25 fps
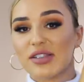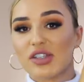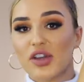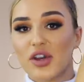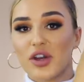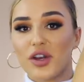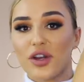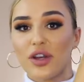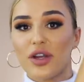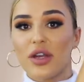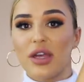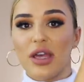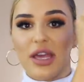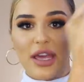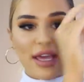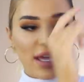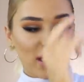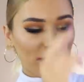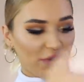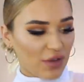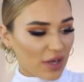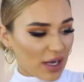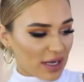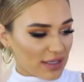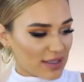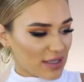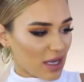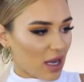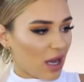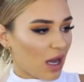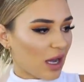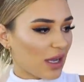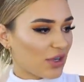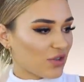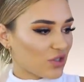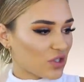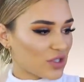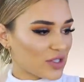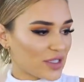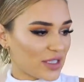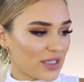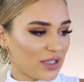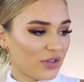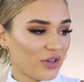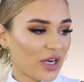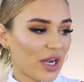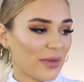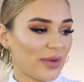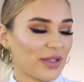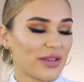So if you guys are interested
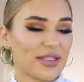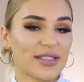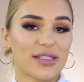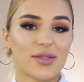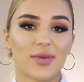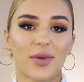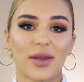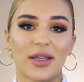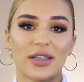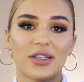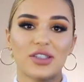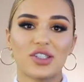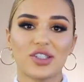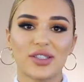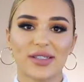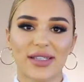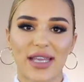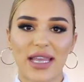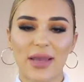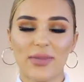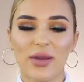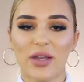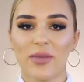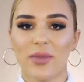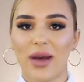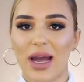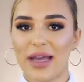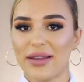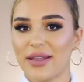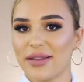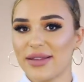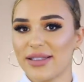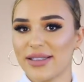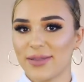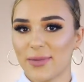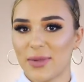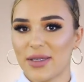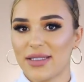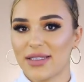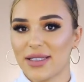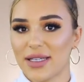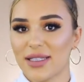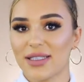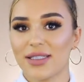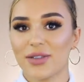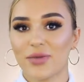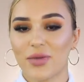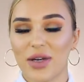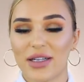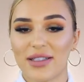in grabbing this one, just keep in mind that this one
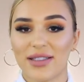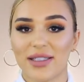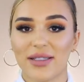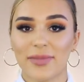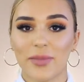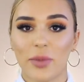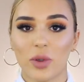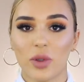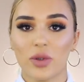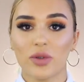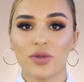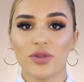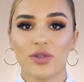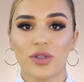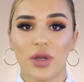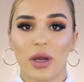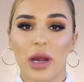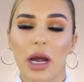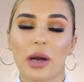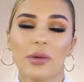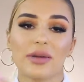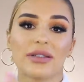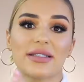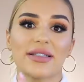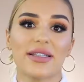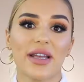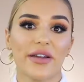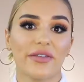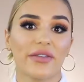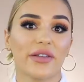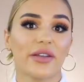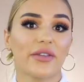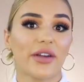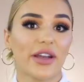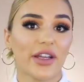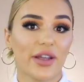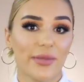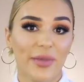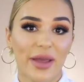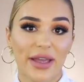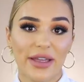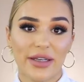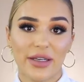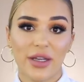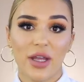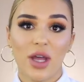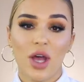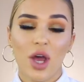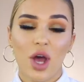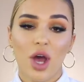does run small. So I would definitely
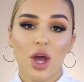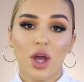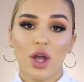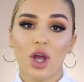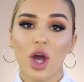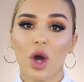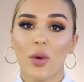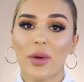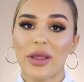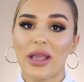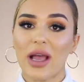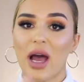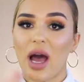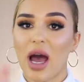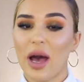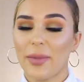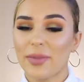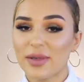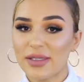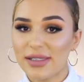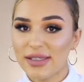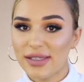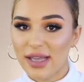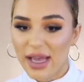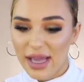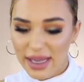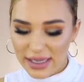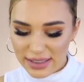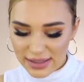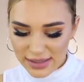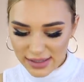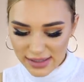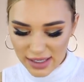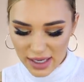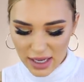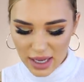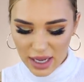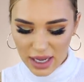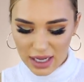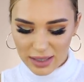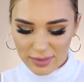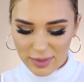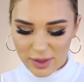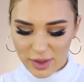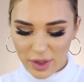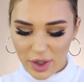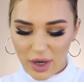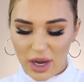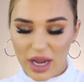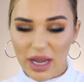recommend going up a size.
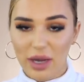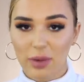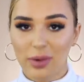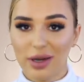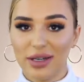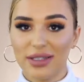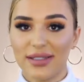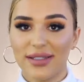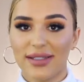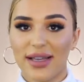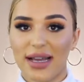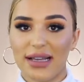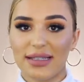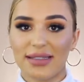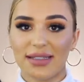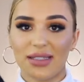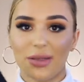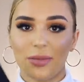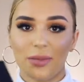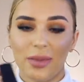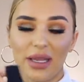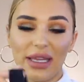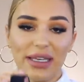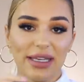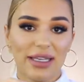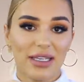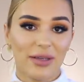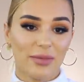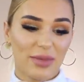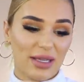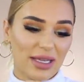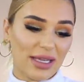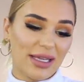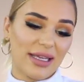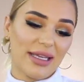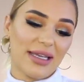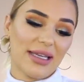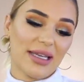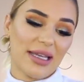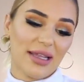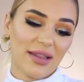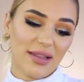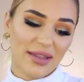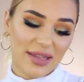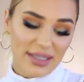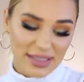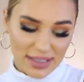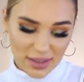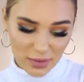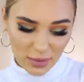So I wear a size medium in
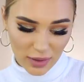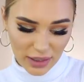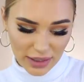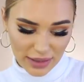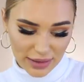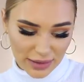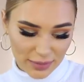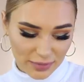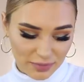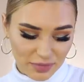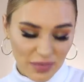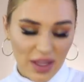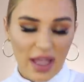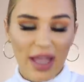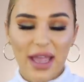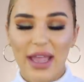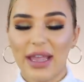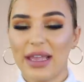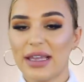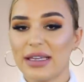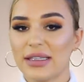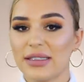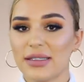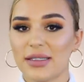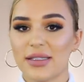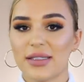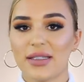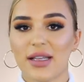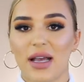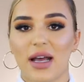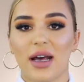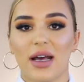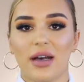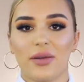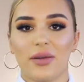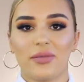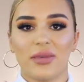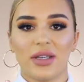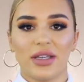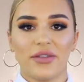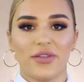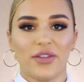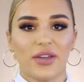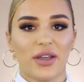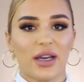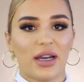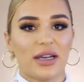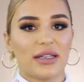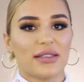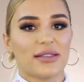this one. And if
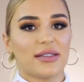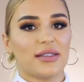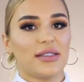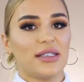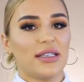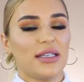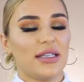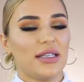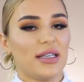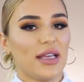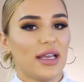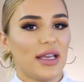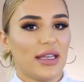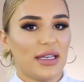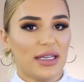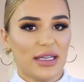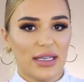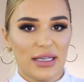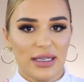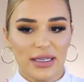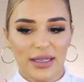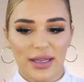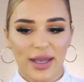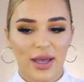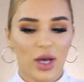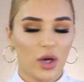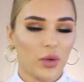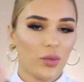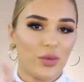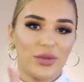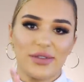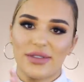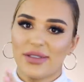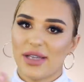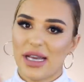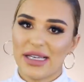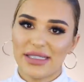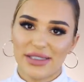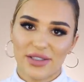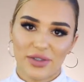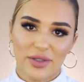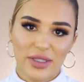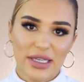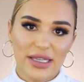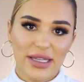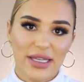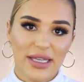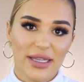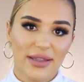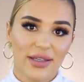you guys need any help with size or
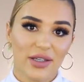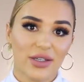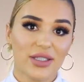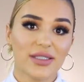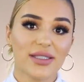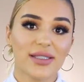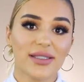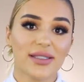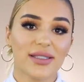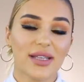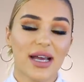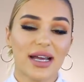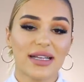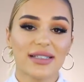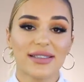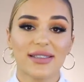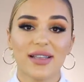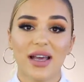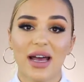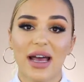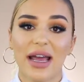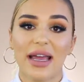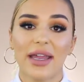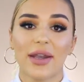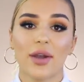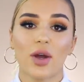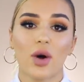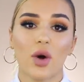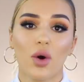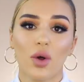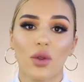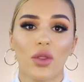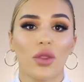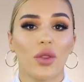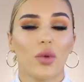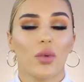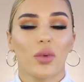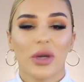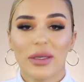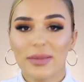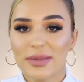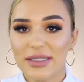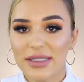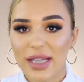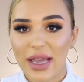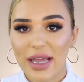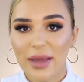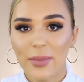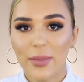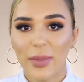anything, there is a size guide on the
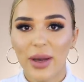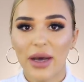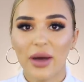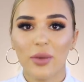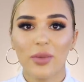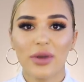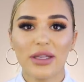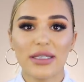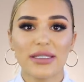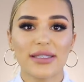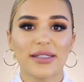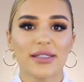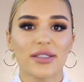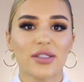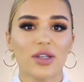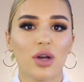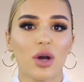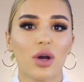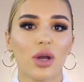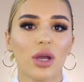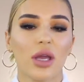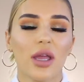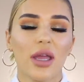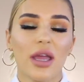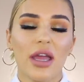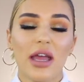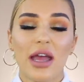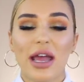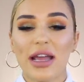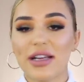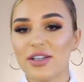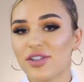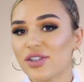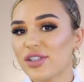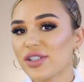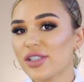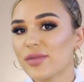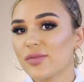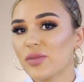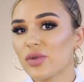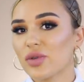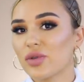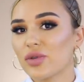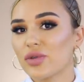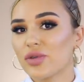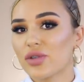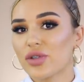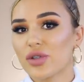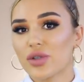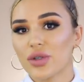website, but we stock extra
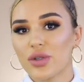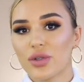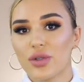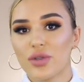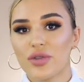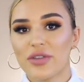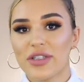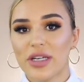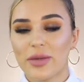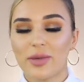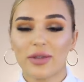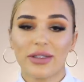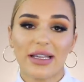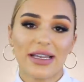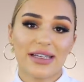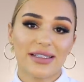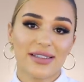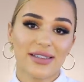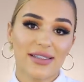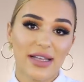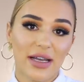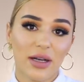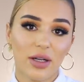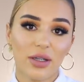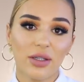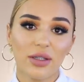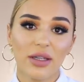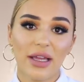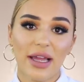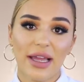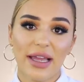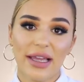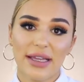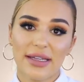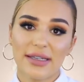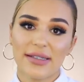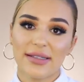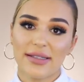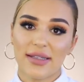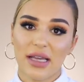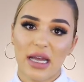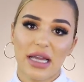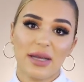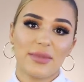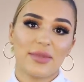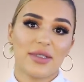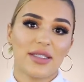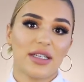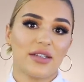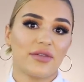small to double XL, and
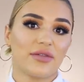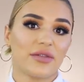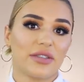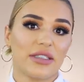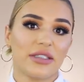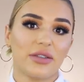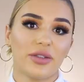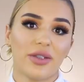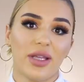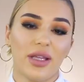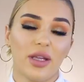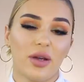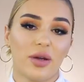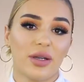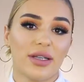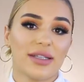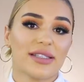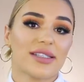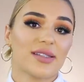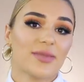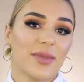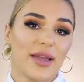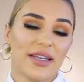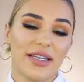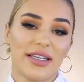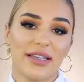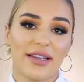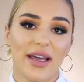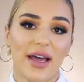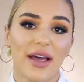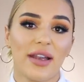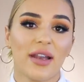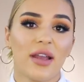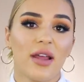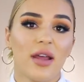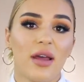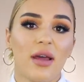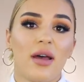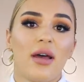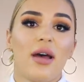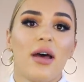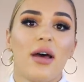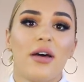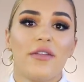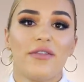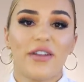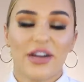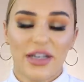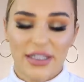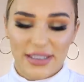I'm definitely looking on expanding that
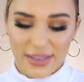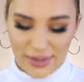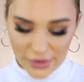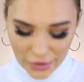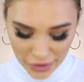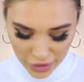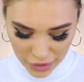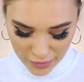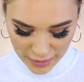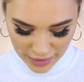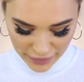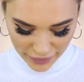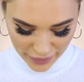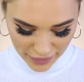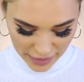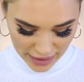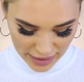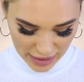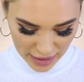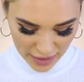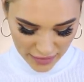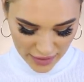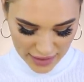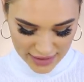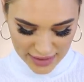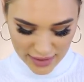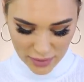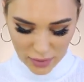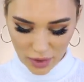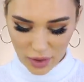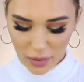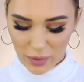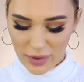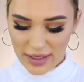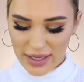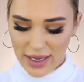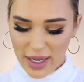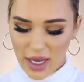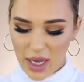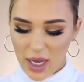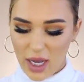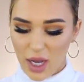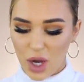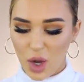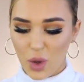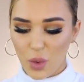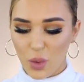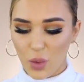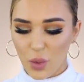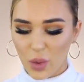very soon. But for now, that's what we
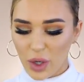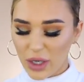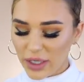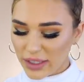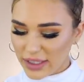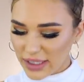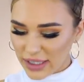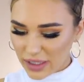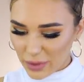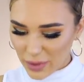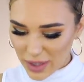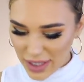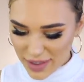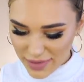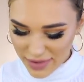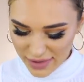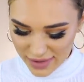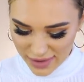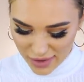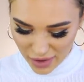are working with.